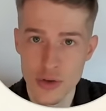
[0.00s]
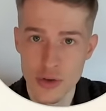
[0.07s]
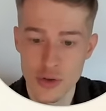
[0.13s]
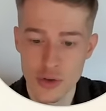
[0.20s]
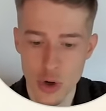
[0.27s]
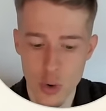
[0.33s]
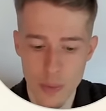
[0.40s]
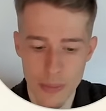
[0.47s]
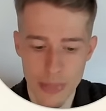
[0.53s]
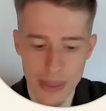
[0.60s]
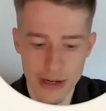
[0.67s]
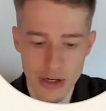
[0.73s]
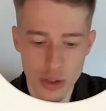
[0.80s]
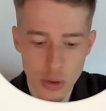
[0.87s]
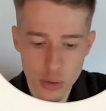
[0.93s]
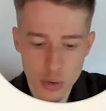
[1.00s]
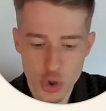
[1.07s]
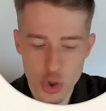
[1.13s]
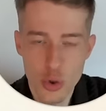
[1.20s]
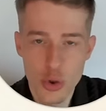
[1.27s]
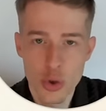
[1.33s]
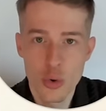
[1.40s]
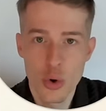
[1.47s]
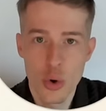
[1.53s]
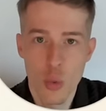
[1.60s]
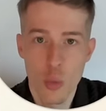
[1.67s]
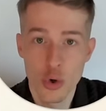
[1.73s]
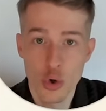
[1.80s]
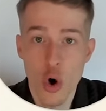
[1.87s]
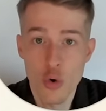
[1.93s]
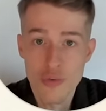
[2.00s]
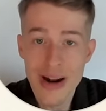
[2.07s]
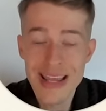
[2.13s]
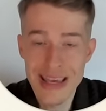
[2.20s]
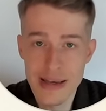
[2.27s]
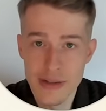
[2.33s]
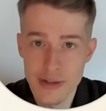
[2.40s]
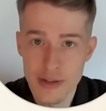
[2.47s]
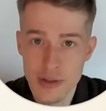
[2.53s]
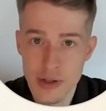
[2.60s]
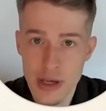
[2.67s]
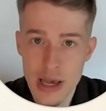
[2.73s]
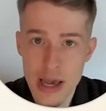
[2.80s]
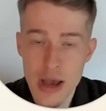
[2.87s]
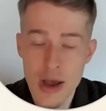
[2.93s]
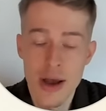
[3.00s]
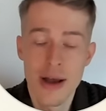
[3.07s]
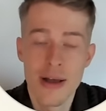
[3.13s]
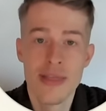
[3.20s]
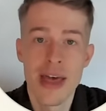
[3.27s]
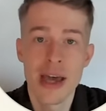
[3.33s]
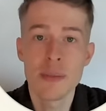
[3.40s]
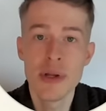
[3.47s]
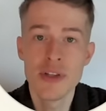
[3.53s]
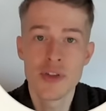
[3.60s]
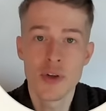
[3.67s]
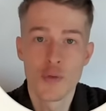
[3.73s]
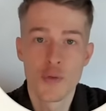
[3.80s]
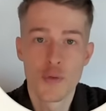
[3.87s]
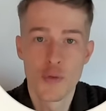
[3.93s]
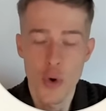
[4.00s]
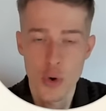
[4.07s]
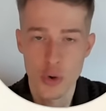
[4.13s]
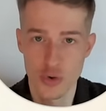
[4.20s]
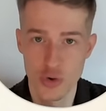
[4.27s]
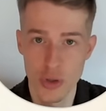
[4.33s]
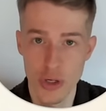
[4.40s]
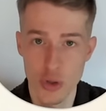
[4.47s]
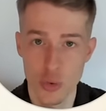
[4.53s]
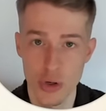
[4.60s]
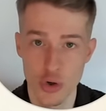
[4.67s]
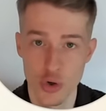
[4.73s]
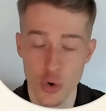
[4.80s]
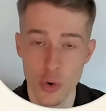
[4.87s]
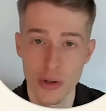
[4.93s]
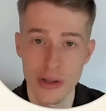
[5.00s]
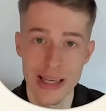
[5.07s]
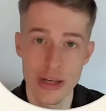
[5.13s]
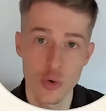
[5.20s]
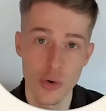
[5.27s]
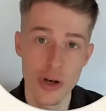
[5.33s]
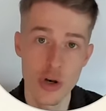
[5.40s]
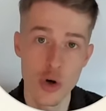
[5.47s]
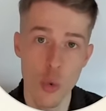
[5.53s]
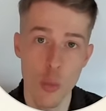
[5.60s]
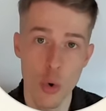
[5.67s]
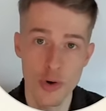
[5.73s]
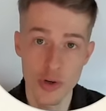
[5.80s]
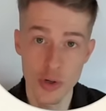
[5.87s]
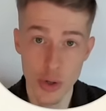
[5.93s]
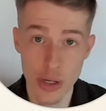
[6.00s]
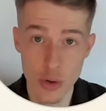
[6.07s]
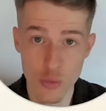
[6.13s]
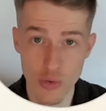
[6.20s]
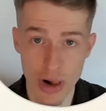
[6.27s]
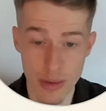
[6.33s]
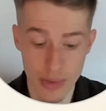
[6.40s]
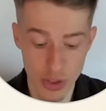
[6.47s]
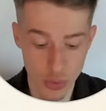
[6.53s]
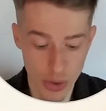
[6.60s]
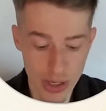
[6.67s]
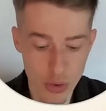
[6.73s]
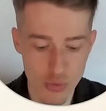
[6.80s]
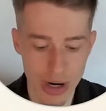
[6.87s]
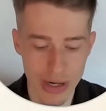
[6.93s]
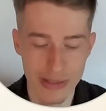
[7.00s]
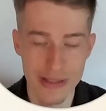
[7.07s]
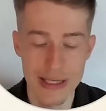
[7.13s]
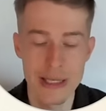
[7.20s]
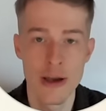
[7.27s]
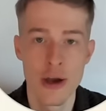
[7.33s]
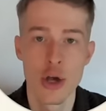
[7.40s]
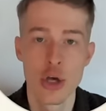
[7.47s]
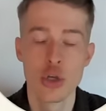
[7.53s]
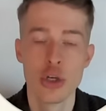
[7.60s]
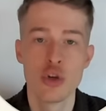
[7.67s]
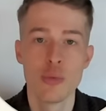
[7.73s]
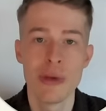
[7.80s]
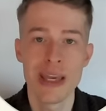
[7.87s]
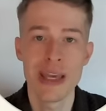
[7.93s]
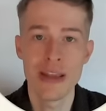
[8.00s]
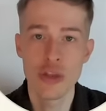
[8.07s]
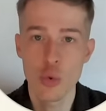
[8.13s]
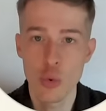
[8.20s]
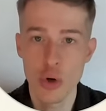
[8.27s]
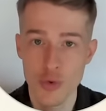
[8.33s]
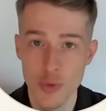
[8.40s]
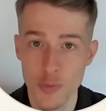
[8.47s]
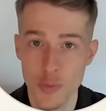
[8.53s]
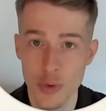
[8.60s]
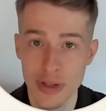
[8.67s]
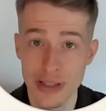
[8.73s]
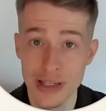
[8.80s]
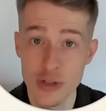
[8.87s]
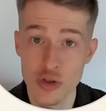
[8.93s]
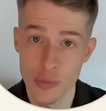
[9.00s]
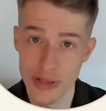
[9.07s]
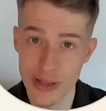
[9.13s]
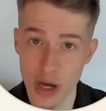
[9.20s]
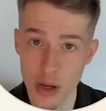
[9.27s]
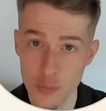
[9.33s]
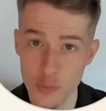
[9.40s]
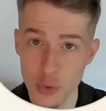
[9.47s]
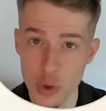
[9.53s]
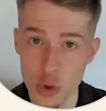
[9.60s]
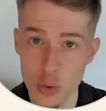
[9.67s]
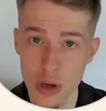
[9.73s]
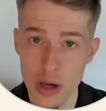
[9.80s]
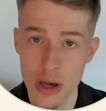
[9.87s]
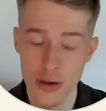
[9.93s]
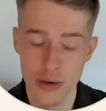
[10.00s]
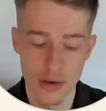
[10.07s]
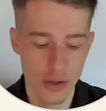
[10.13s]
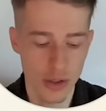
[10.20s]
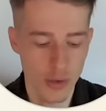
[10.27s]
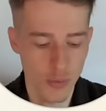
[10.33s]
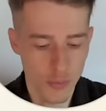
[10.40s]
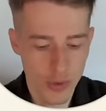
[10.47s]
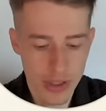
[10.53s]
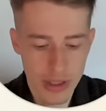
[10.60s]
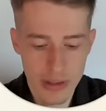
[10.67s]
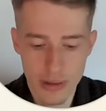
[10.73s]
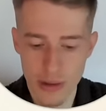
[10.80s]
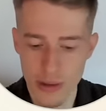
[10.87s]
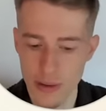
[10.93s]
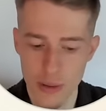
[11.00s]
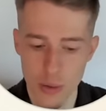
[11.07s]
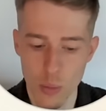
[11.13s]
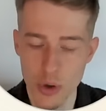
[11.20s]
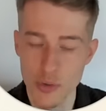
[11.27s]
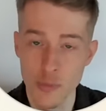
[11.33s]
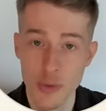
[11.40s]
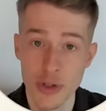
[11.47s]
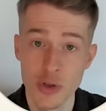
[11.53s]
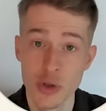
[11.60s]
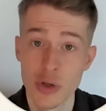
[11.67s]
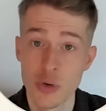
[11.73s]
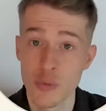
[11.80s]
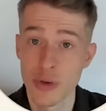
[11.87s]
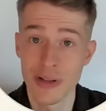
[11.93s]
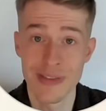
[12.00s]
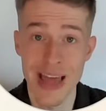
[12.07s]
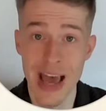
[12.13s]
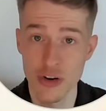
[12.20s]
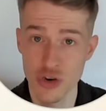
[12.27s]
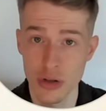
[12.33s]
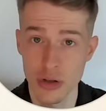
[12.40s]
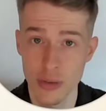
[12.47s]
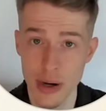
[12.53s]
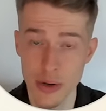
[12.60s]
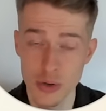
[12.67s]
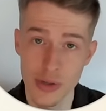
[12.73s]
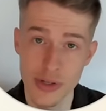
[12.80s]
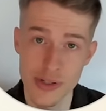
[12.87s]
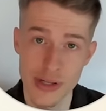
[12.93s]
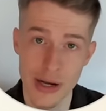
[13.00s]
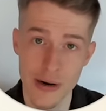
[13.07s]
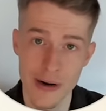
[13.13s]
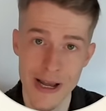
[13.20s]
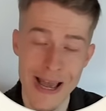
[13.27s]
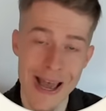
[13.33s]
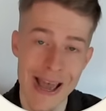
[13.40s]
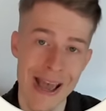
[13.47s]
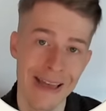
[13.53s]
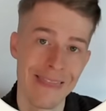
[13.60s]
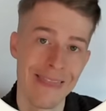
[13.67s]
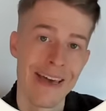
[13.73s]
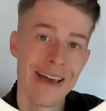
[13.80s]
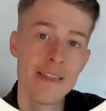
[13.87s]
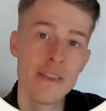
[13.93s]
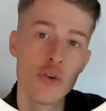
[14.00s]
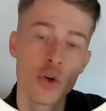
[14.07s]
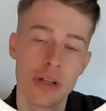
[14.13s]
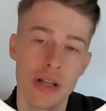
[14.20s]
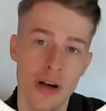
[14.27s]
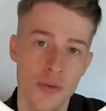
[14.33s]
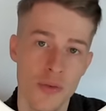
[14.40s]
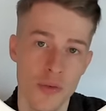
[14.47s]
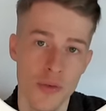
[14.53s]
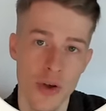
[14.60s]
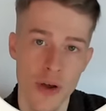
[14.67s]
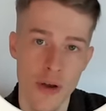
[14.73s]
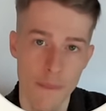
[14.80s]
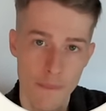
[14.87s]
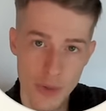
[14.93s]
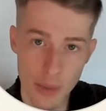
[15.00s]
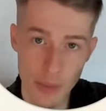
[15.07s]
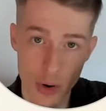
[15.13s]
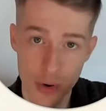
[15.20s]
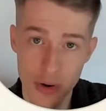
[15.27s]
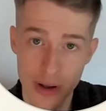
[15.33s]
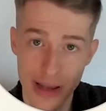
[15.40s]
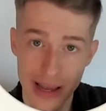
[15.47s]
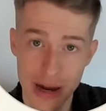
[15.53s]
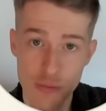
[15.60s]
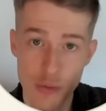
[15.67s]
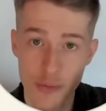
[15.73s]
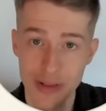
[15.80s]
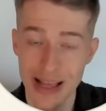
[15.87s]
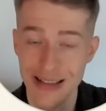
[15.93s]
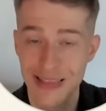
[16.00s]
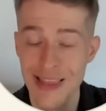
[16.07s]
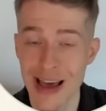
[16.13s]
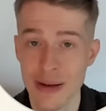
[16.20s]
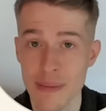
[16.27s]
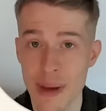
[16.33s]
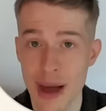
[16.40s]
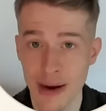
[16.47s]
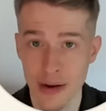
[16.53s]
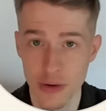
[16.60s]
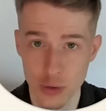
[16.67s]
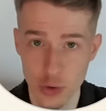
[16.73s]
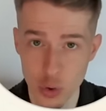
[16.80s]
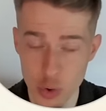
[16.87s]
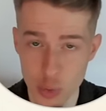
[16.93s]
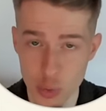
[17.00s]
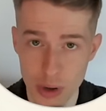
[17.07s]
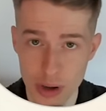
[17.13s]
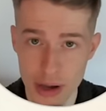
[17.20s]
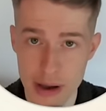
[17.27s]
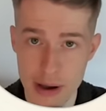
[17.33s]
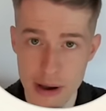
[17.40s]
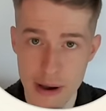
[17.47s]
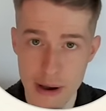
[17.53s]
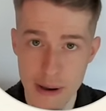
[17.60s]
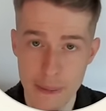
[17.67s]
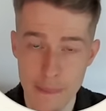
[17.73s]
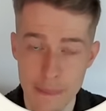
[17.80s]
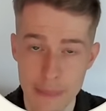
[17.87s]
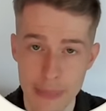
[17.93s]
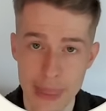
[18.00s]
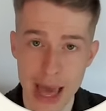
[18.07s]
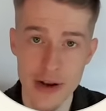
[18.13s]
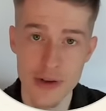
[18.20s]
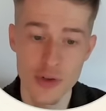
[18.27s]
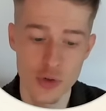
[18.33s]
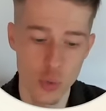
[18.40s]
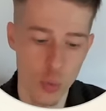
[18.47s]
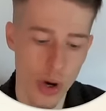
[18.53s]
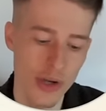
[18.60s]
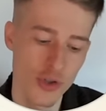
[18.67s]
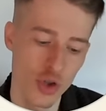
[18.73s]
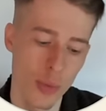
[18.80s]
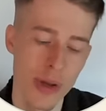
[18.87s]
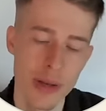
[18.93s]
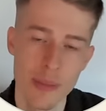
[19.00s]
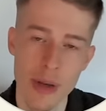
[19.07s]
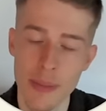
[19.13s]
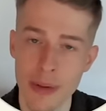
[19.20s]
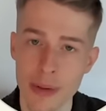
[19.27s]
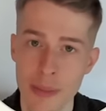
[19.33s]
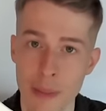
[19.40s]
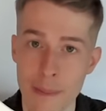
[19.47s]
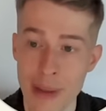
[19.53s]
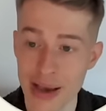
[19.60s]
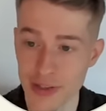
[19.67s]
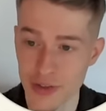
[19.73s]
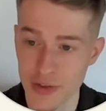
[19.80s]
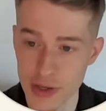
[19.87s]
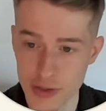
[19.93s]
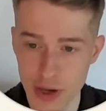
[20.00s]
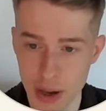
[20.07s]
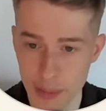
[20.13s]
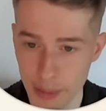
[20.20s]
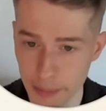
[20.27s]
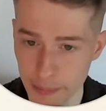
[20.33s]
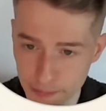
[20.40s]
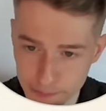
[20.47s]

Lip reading: So it can only show you what already is. That means that first you need to internally in your inner world, in your inner realm, in your inner reality, you need to be in the wish fulfilled that needs to be done for you. You need to feel wish fulfilled, you need to feel natural about your desire, and then your life, the mirror, can reflect that back to you. That is why so many people mess this up.